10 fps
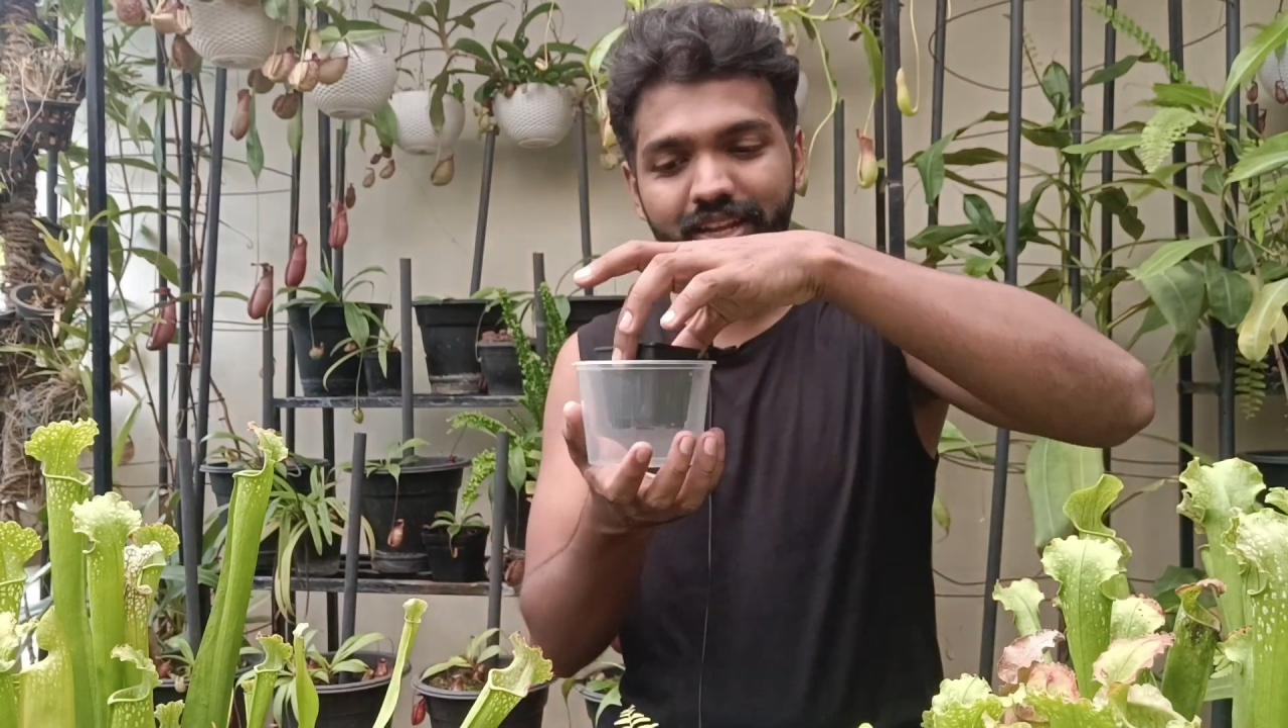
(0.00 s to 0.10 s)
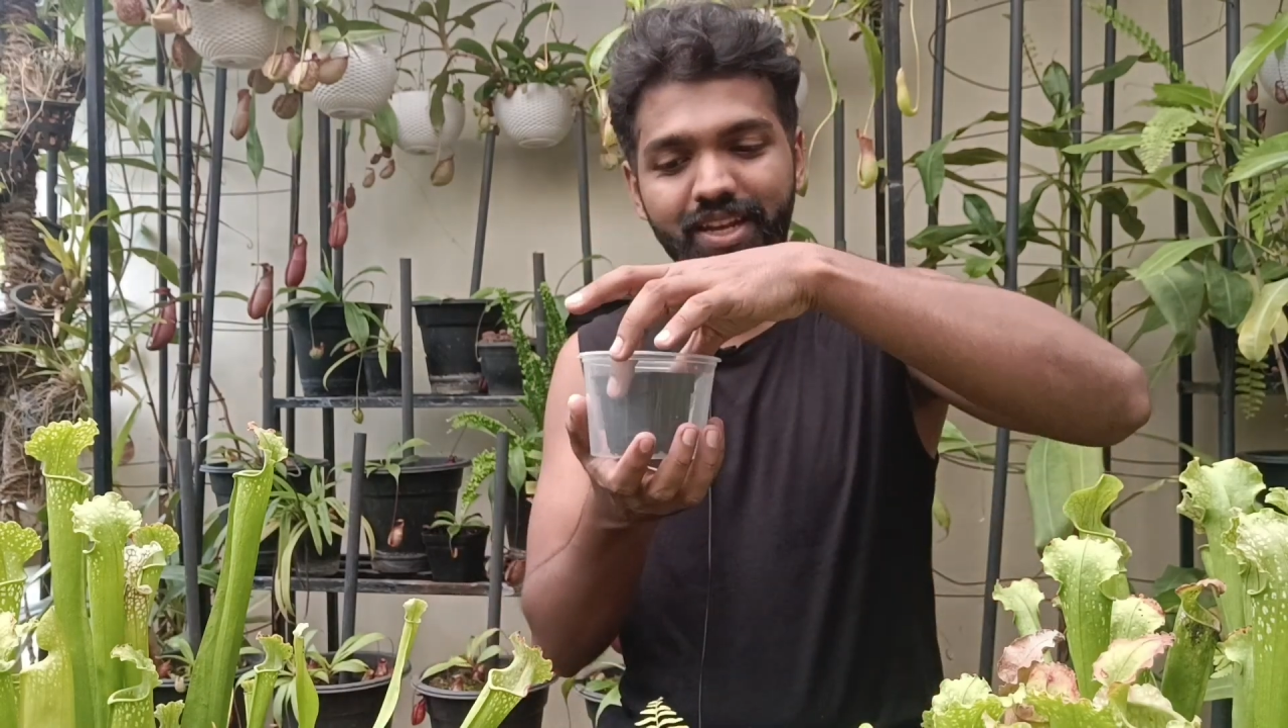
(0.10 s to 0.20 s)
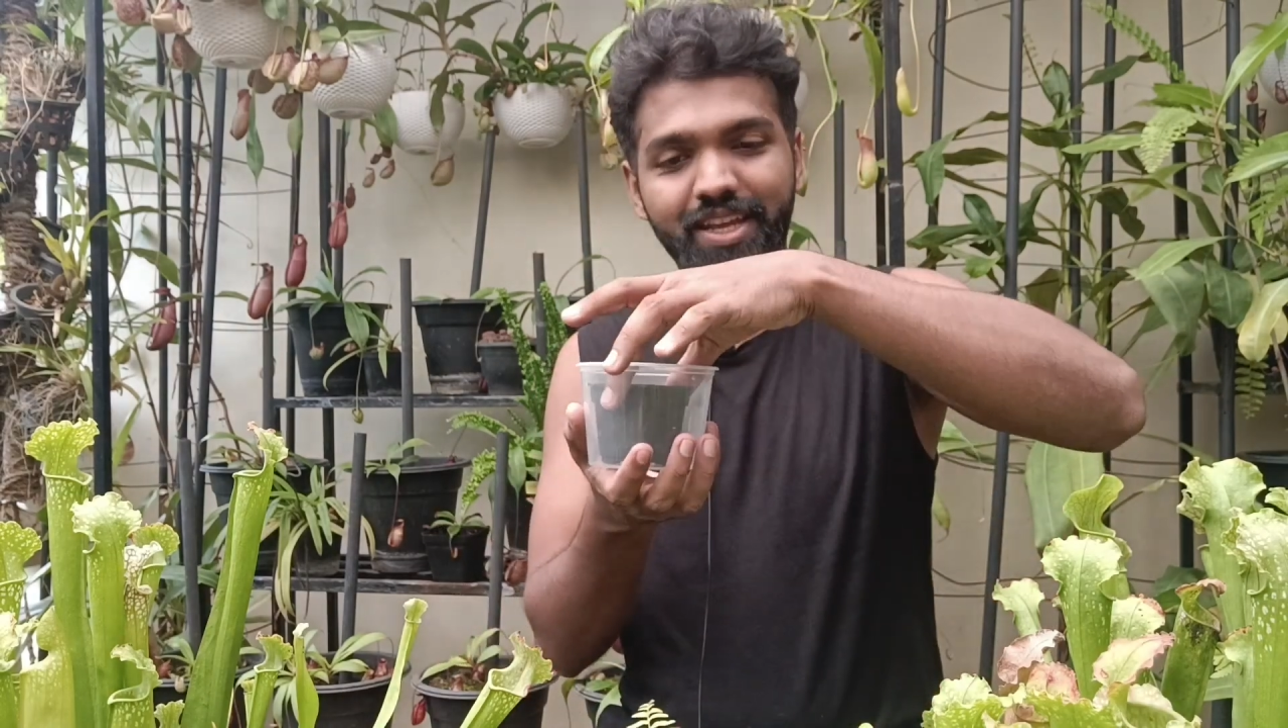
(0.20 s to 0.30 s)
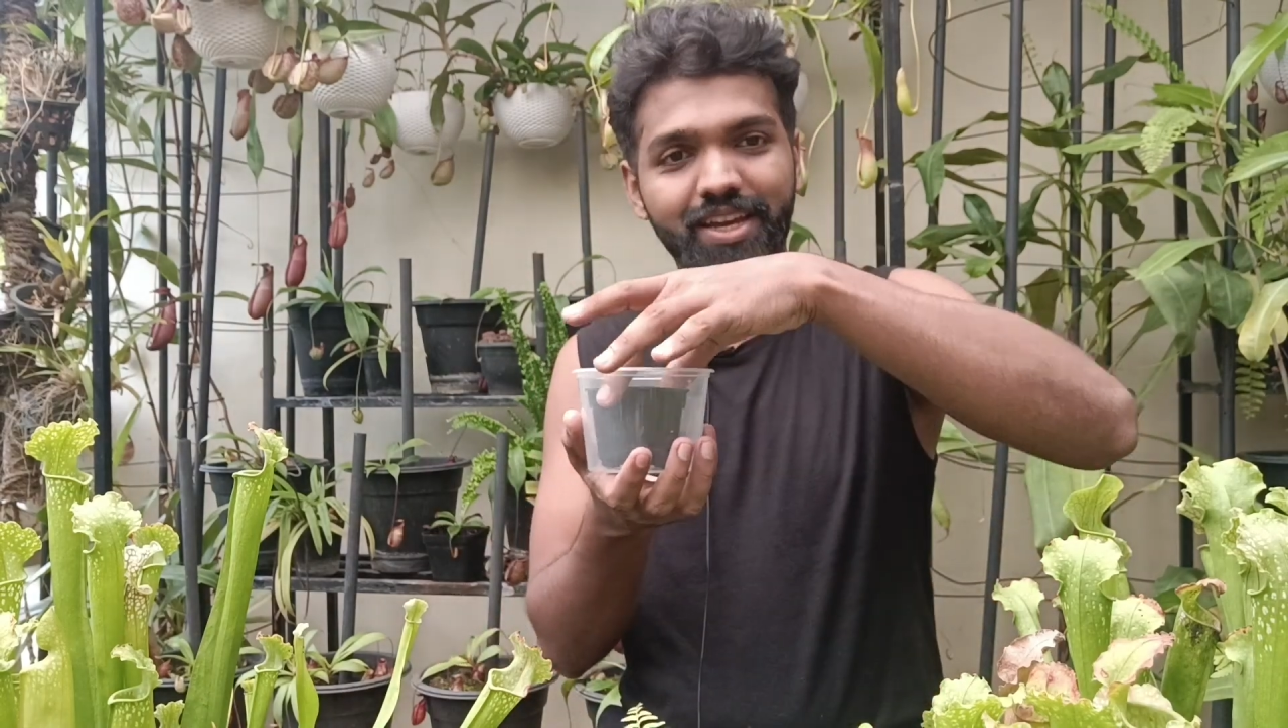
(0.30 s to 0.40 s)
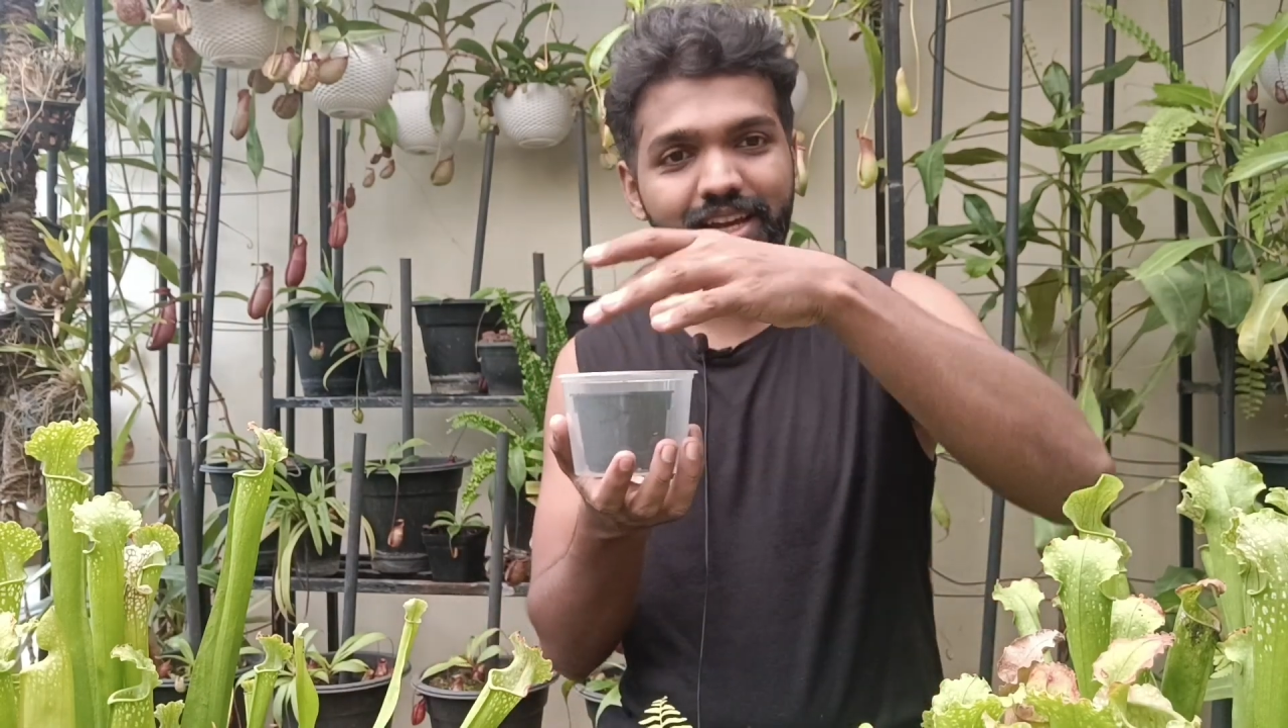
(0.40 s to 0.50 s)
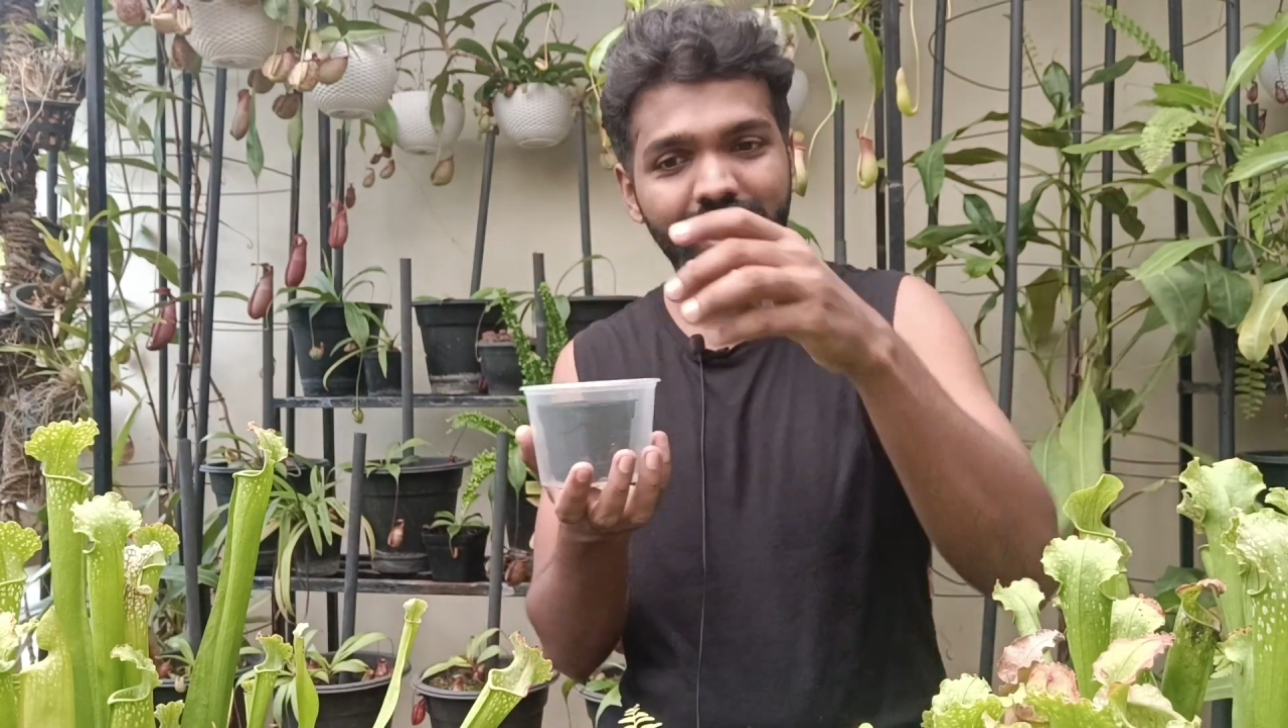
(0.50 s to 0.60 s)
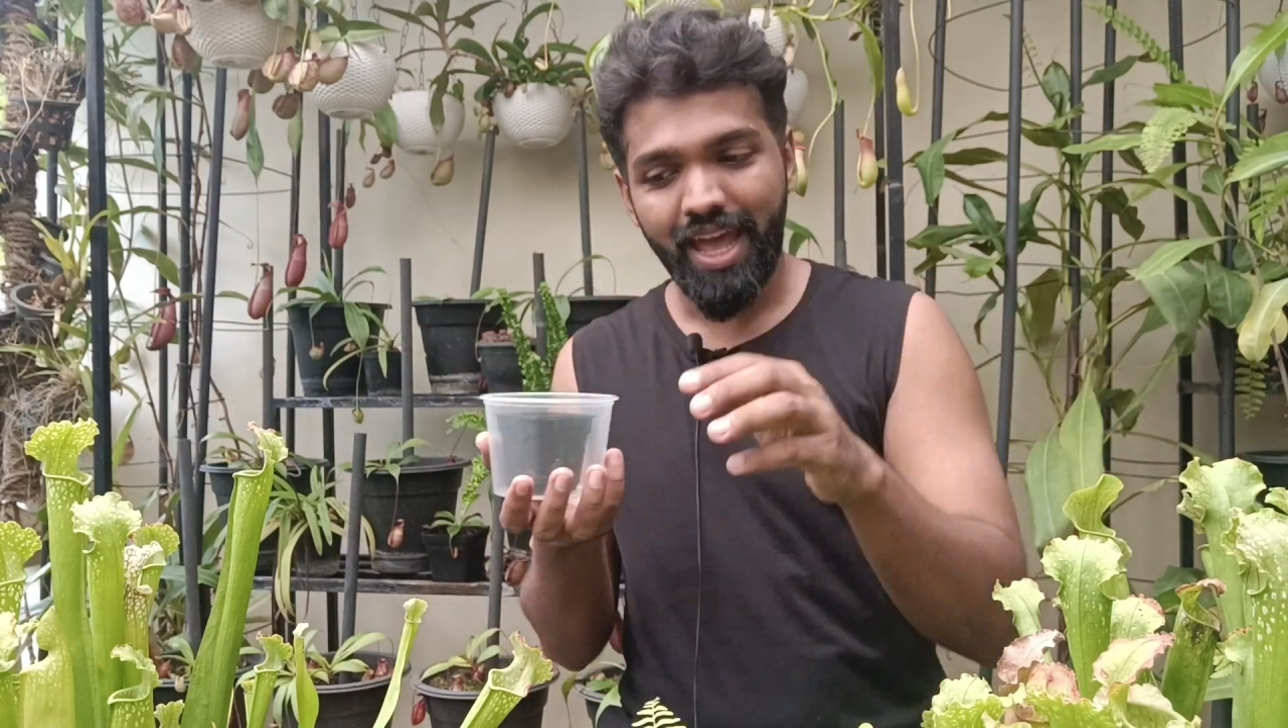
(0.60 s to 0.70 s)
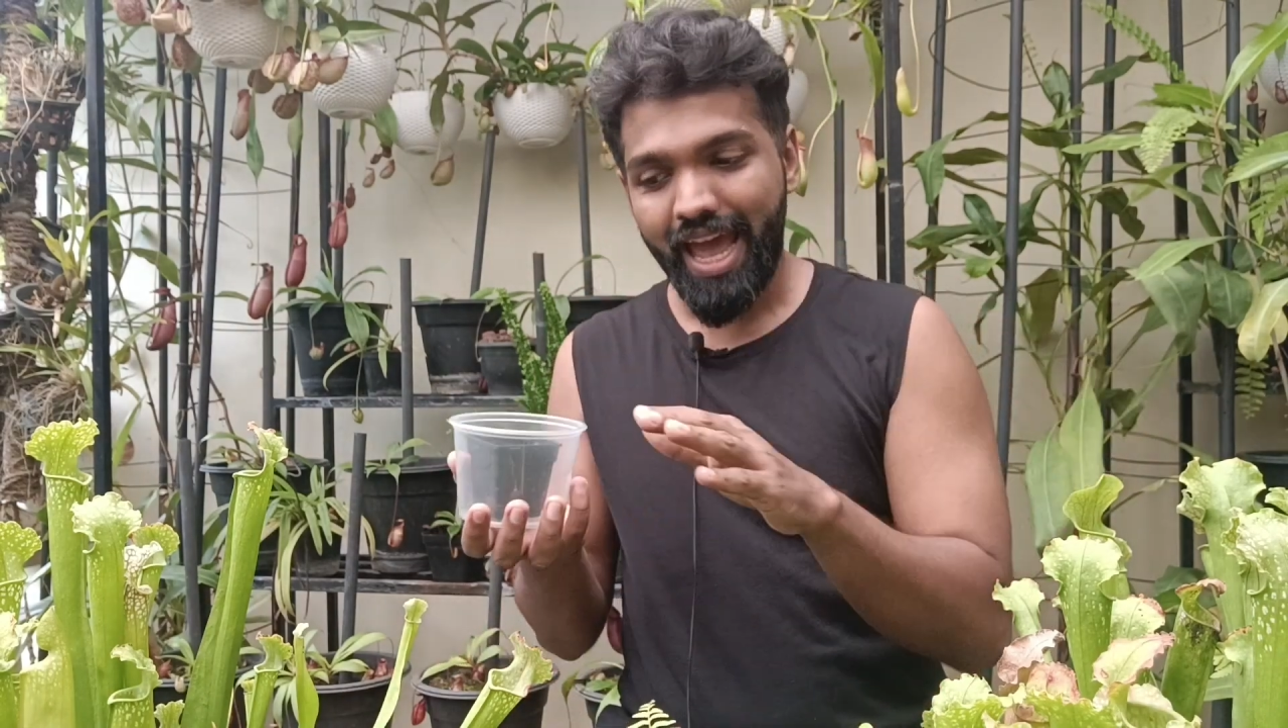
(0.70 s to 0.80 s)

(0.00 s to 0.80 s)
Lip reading: in here,